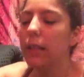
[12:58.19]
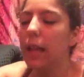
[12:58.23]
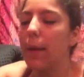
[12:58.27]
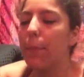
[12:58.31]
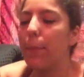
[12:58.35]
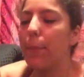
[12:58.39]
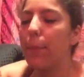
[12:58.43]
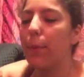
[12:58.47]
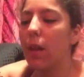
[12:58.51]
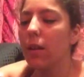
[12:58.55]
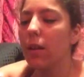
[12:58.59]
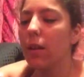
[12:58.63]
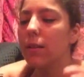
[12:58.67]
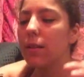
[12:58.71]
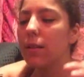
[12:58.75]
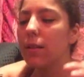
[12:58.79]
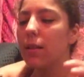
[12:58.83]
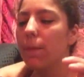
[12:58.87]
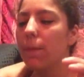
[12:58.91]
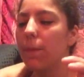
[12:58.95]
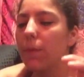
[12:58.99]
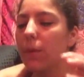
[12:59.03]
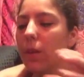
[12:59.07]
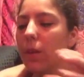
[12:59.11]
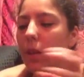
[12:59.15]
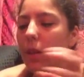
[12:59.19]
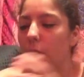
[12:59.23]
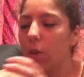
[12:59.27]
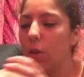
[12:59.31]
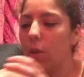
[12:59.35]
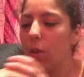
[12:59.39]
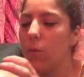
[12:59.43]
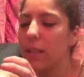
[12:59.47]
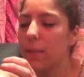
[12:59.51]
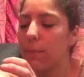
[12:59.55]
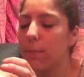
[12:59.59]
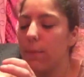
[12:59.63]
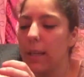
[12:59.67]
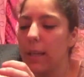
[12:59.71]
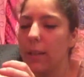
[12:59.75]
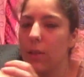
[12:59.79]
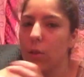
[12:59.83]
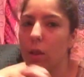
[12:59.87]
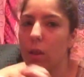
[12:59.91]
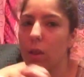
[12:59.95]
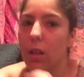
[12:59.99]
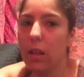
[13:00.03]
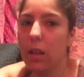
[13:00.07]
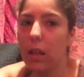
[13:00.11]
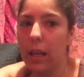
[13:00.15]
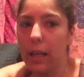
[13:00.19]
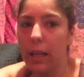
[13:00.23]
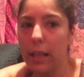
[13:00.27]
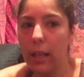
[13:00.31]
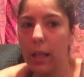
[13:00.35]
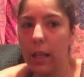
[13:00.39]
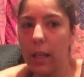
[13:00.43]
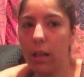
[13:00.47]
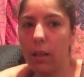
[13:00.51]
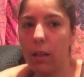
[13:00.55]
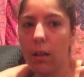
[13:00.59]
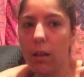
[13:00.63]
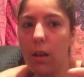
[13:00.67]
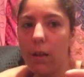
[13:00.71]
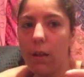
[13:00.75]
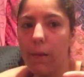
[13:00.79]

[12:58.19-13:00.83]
that plugs the USB to the lightning